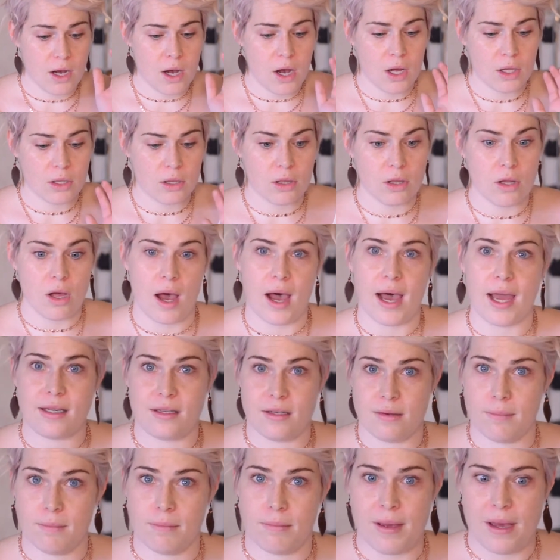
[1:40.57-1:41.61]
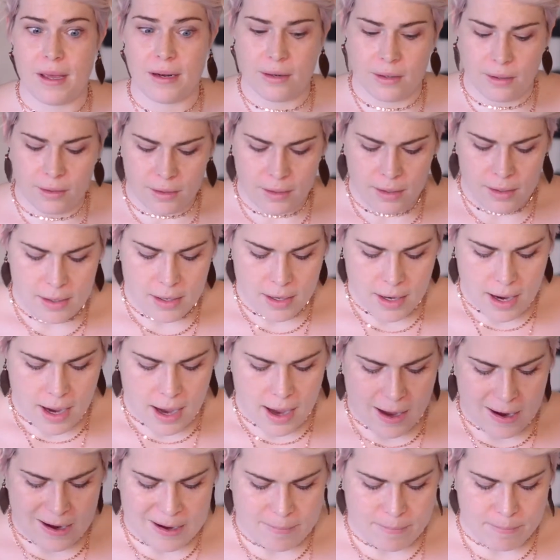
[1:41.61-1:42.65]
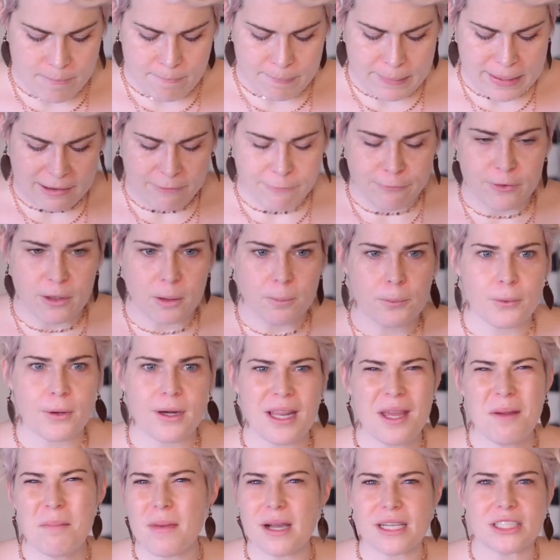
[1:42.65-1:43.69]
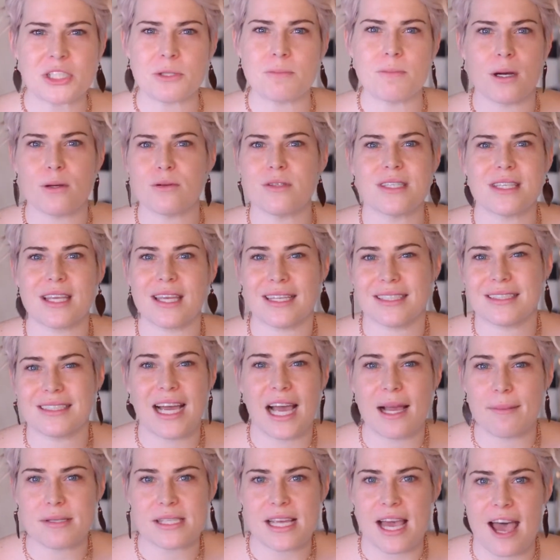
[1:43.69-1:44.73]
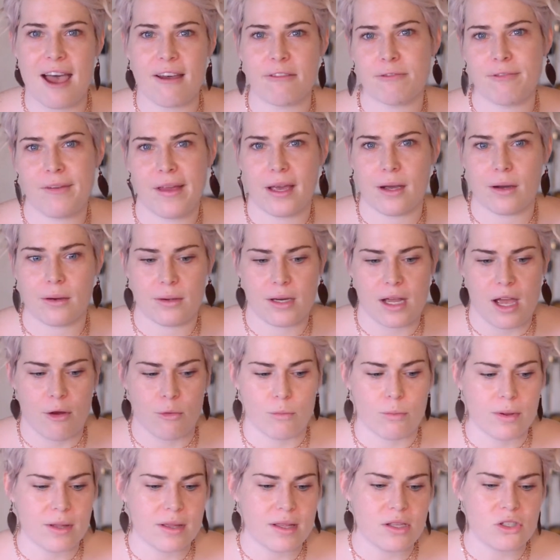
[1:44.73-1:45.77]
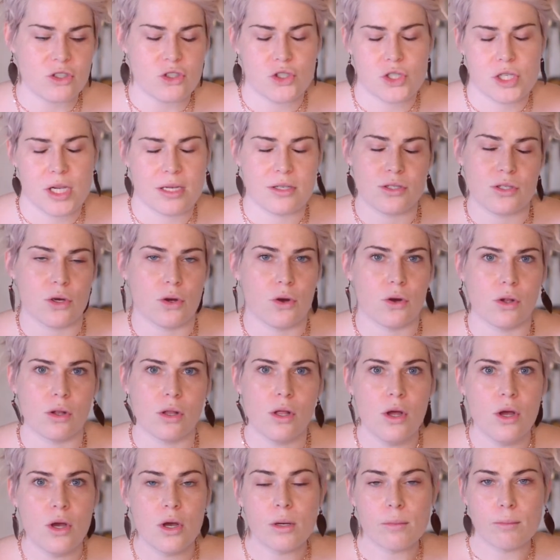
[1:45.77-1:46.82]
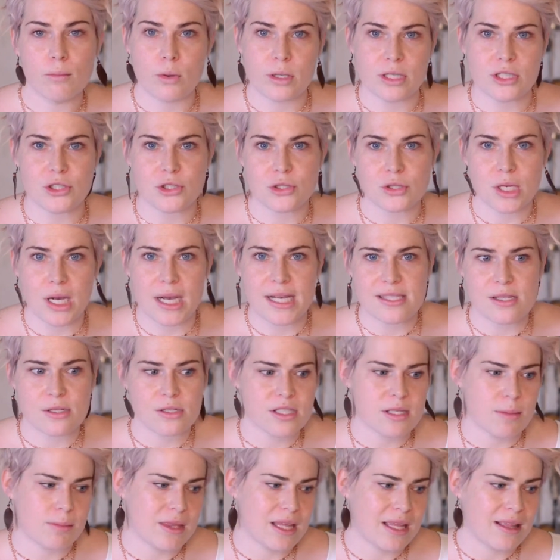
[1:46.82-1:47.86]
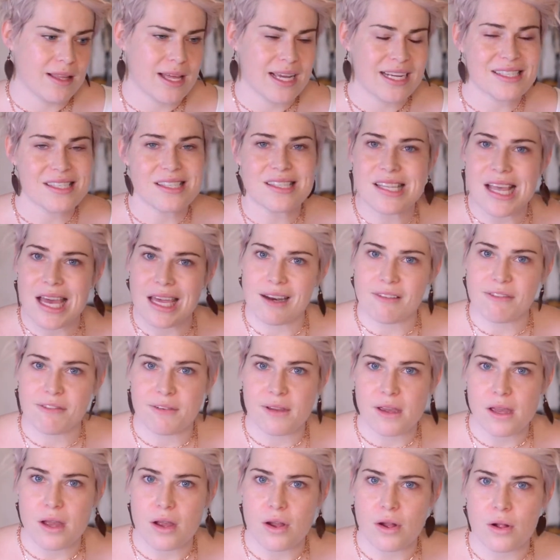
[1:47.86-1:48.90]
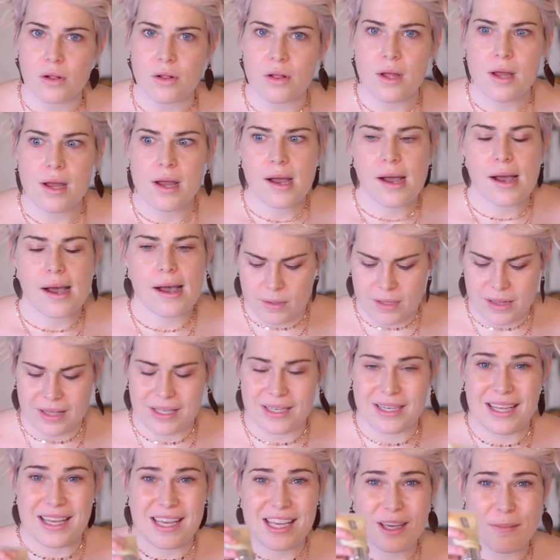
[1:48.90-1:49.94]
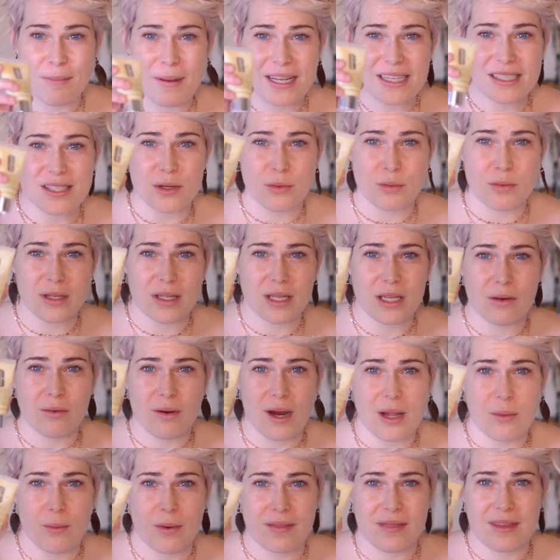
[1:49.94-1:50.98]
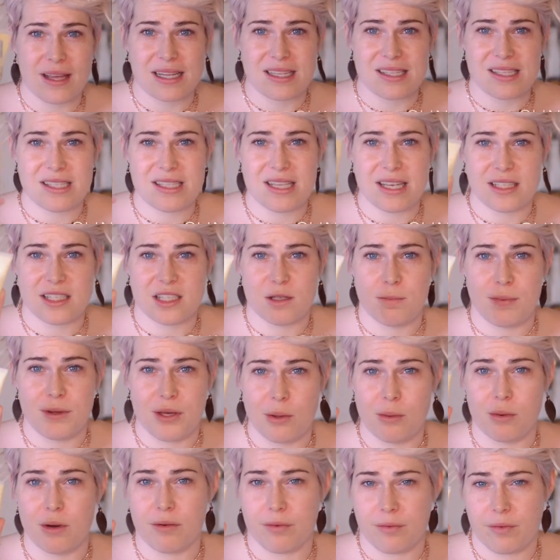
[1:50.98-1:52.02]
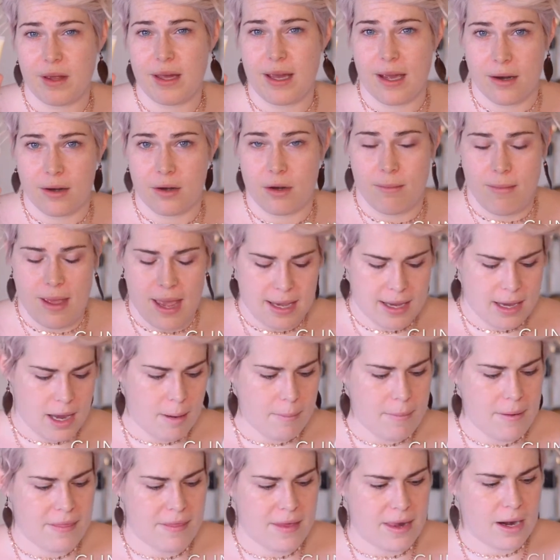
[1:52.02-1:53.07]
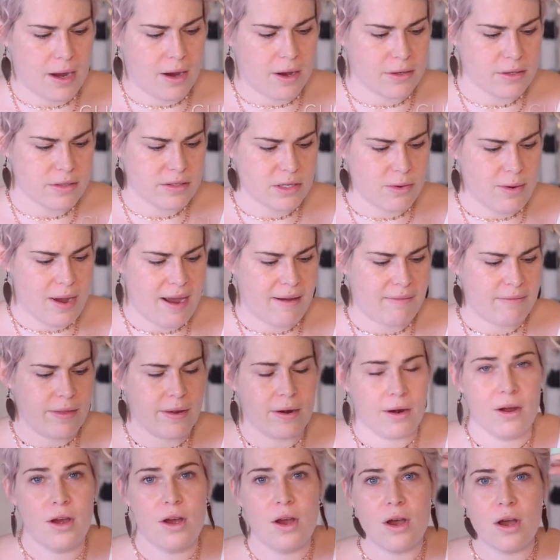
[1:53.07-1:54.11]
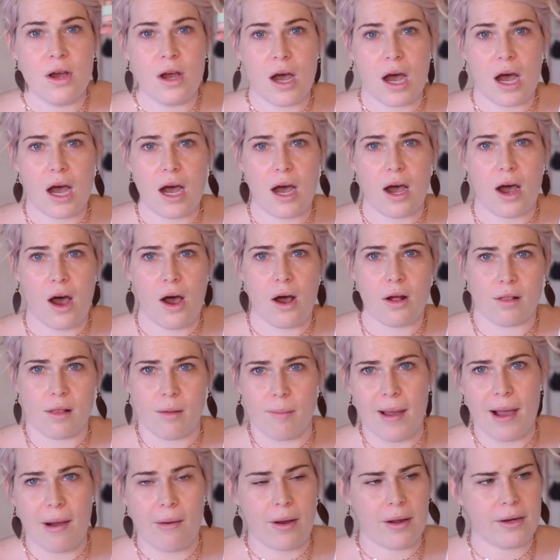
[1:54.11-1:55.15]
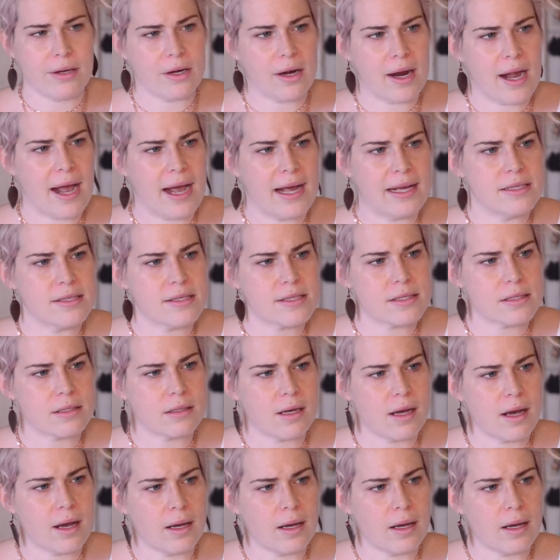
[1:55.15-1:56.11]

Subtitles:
a lot better. But for pretty much most skin types, I have found a really gentle moisturizer, something like Cetaphil. Clinique makes a really great one that sits beautifully under makeup, and then I also have their All About Under Eyes